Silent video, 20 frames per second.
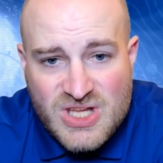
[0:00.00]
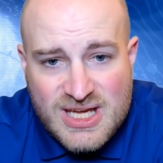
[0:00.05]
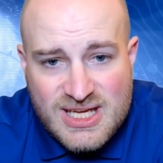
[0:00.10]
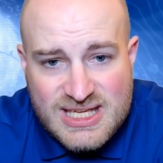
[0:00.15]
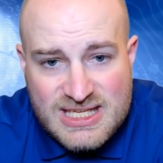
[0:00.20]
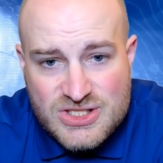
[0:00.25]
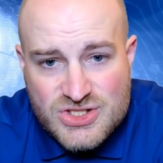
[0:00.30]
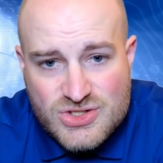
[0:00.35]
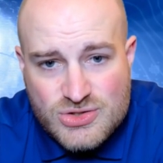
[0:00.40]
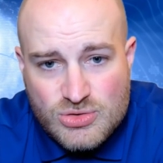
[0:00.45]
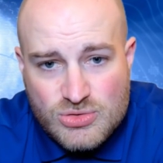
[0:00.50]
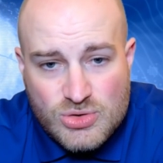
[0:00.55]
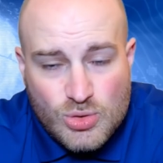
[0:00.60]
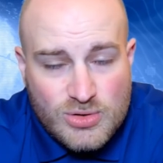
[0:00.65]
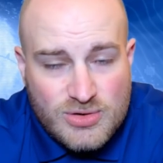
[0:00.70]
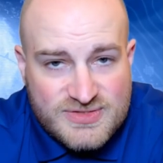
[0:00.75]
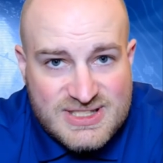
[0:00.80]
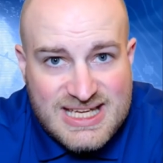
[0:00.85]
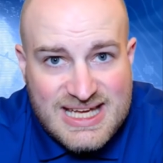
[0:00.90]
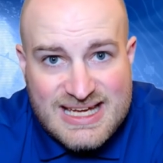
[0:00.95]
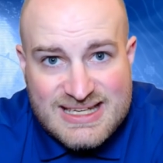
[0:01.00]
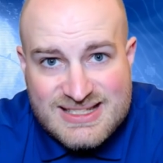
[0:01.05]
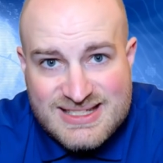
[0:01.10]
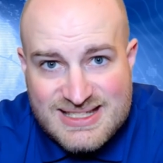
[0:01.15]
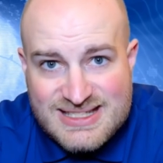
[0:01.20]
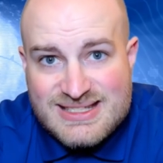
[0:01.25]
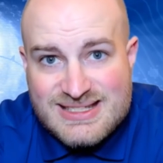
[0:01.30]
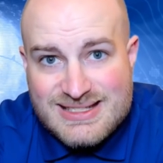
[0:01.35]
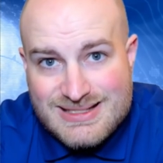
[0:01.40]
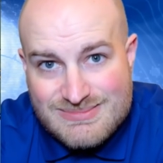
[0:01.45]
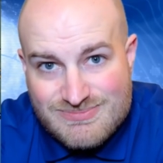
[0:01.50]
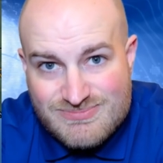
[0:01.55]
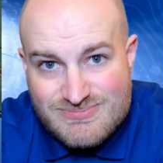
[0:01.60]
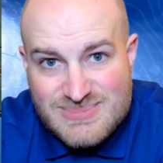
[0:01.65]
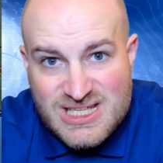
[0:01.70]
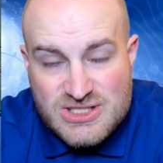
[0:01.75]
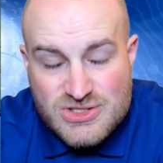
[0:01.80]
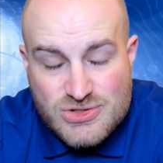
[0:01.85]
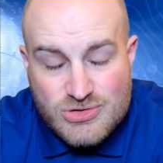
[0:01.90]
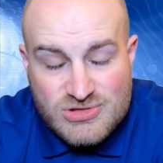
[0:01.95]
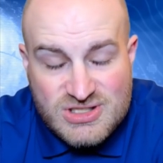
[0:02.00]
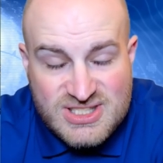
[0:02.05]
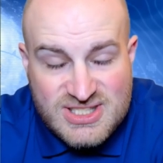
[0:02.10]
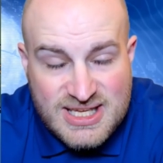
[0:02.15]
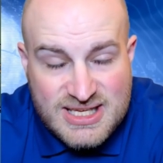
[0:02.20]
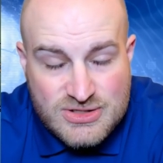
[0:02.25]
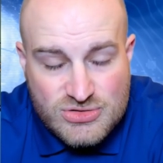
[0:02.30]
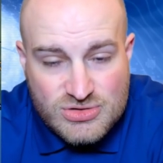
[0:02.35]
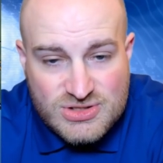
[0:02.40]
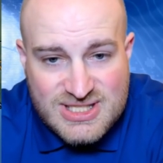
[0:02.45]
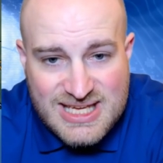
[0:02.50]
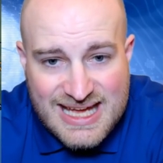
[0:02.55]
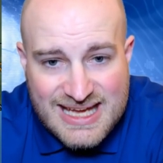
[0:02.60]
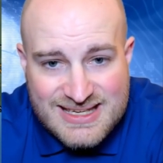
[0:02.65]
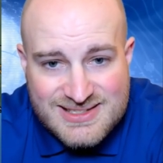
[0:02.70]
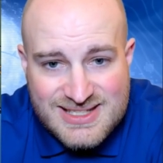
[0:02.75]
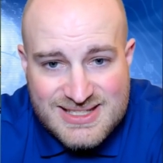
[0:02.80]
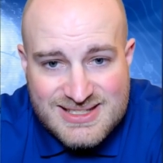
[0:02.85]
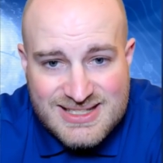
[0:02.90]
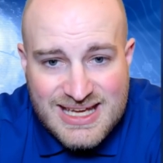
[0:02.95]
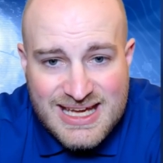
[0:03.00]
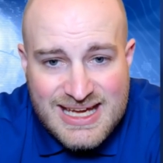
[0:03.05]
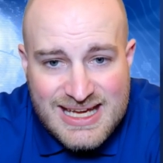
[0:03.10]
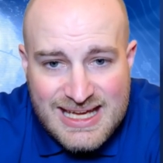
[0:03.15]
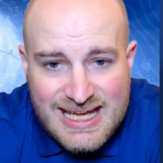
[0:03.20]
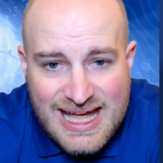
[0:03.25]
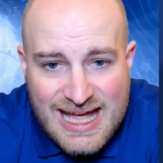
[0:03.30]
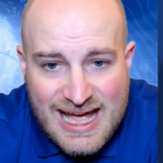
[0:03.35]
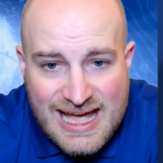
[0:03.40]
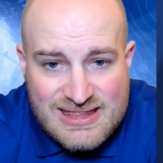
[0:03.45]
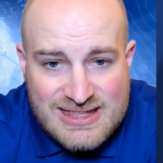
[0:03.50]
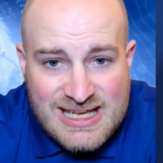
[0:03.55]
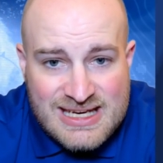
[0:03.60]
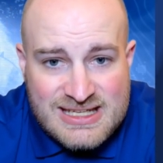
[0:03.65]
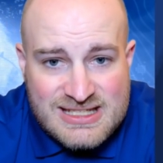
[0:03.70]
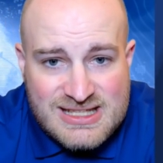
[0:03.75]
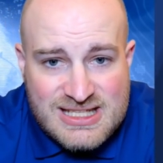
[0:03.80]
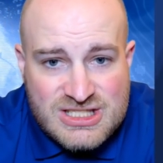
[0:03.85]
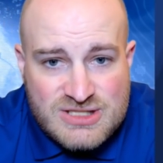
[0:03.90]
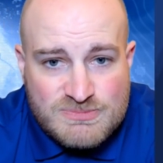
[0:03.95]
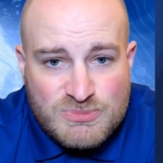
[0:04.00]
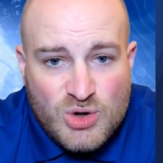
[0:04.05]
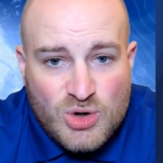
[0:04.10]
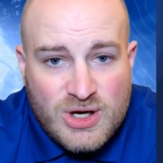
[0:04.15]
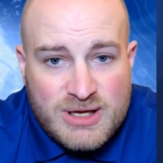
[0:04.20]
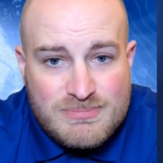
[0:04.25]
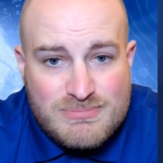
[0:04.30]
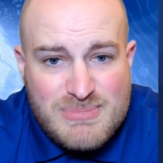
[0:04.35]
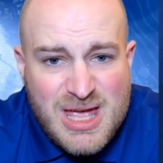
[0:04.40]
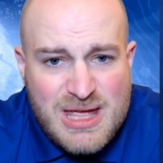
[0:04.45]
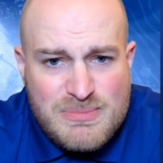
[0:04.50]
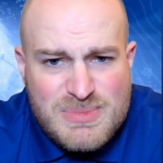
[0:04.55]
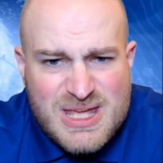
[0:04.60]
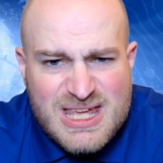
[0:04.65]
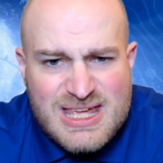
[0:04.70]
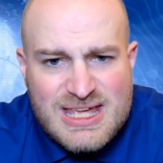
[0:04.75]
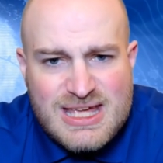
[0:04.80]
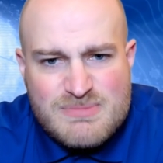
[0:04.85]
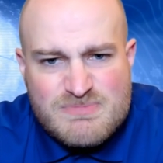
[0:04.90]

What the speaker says: eastern North Texas, eastern Central Texas, and then at this point, maybe